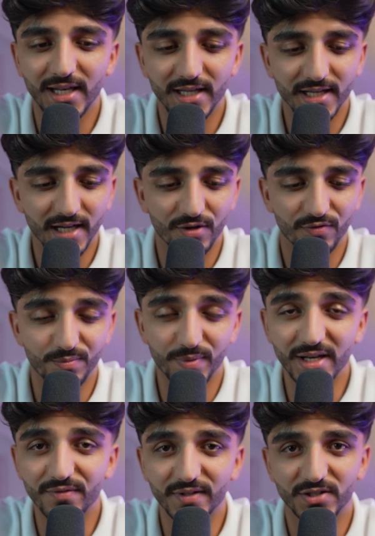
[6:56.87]
any kind of
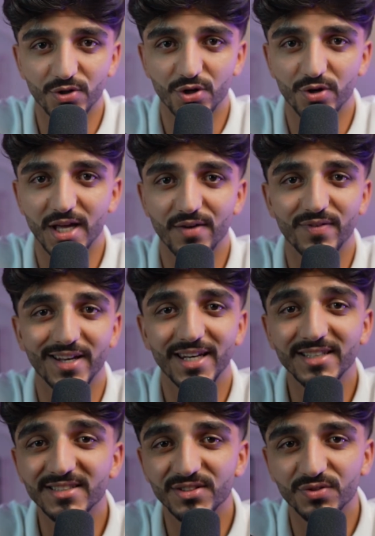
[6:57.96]
benefit in your life,
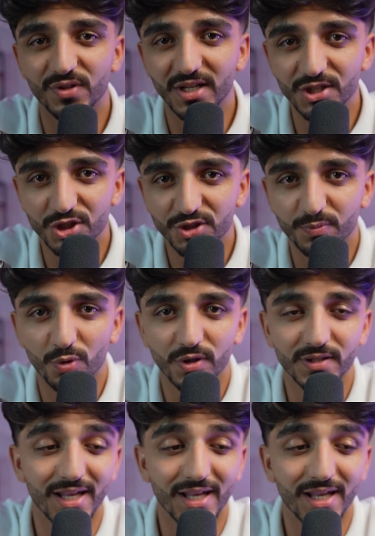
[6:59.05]
unless it's religious point,